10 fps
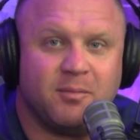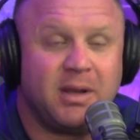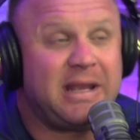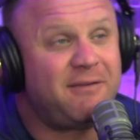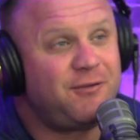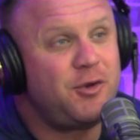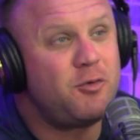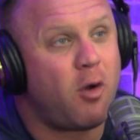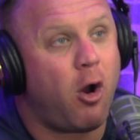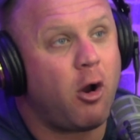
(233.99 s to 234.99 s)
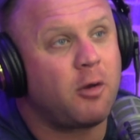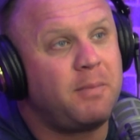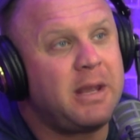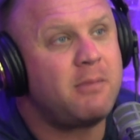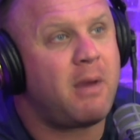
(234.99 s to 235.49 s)
But if you are
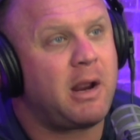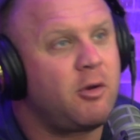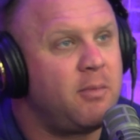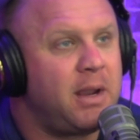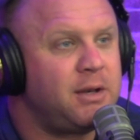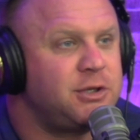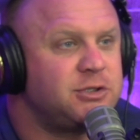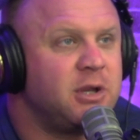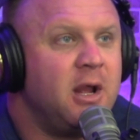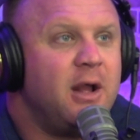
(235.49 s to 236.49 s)
being micromanaged,